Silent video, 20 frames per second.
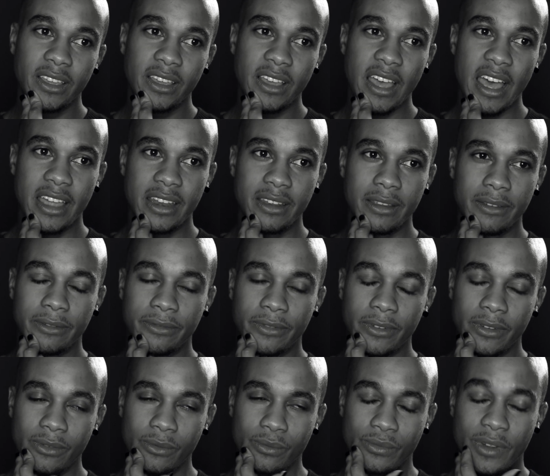kind of
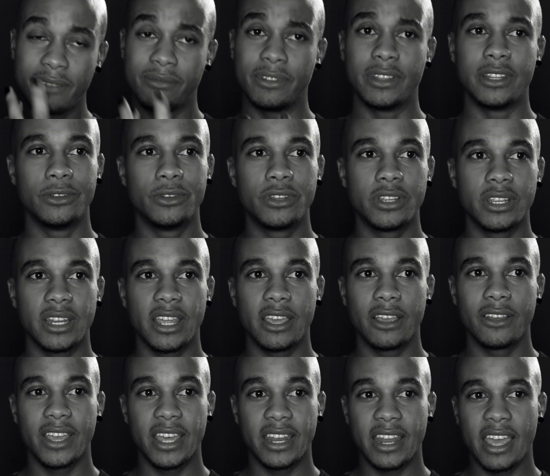
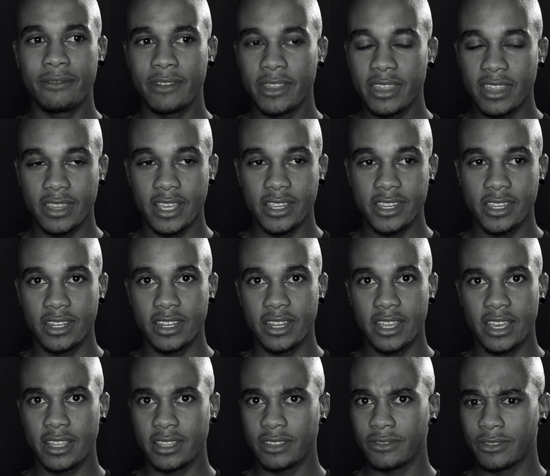revolutionary in everything that she
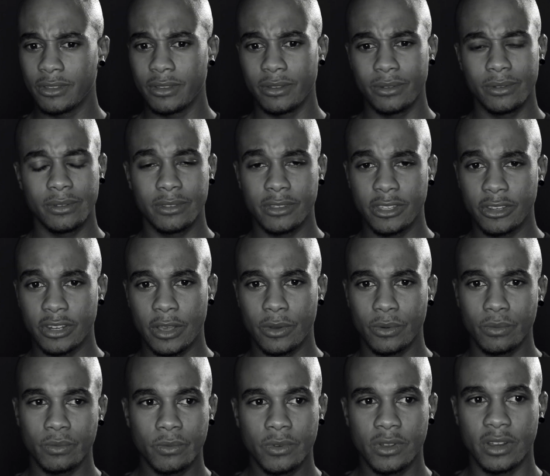does. You
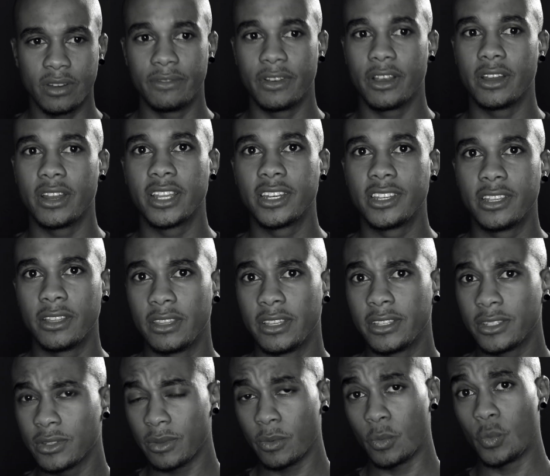know, converting to
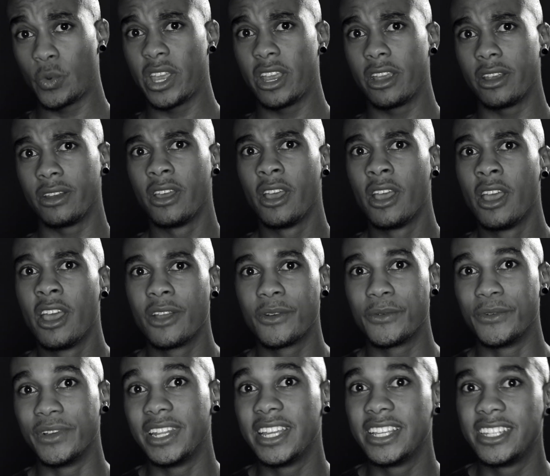this weird
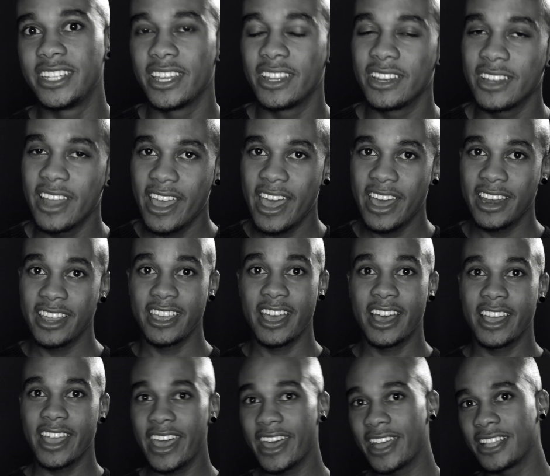religion at a
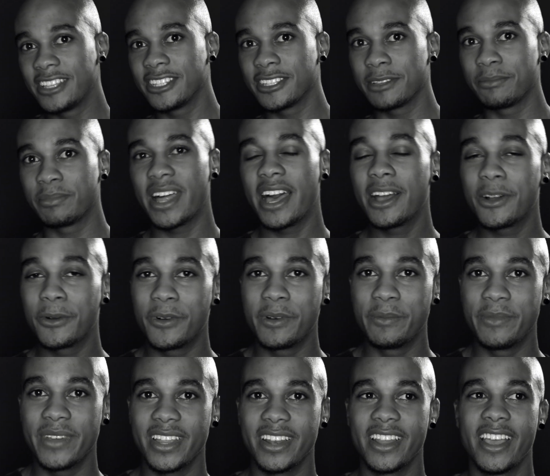young age as a black
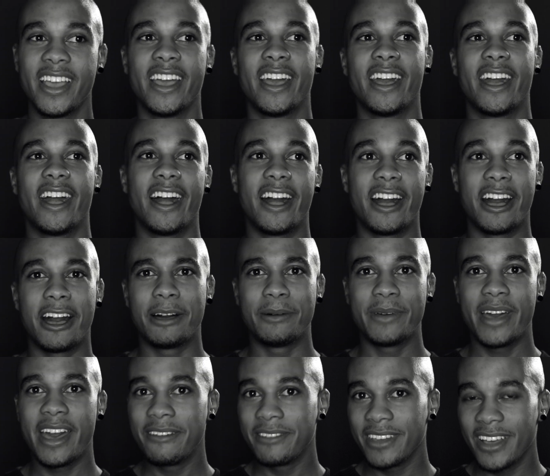woman,
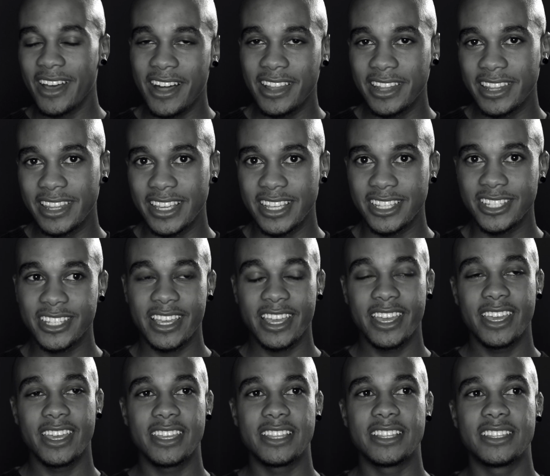having all of these
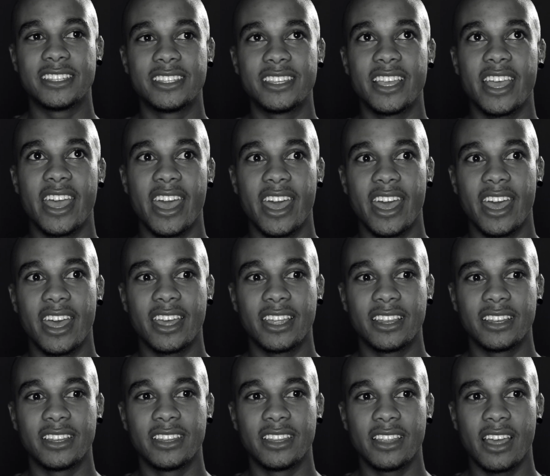kids
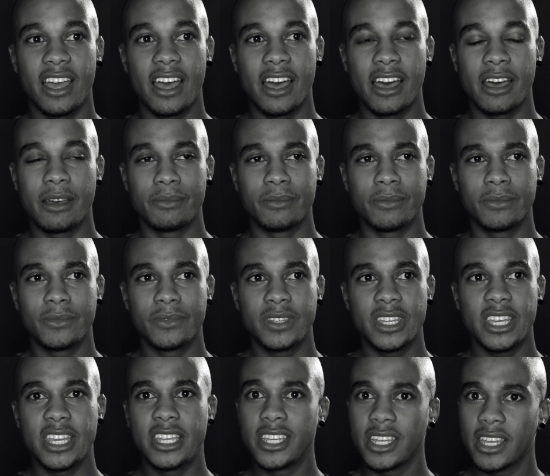and
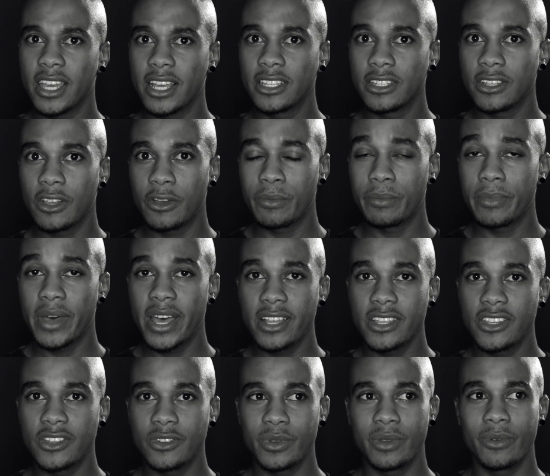teaching us so
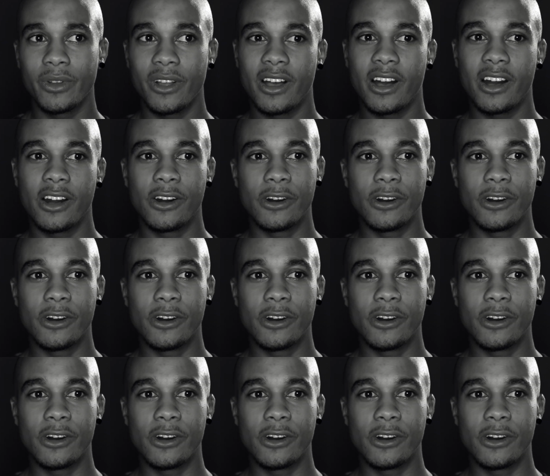much. We were all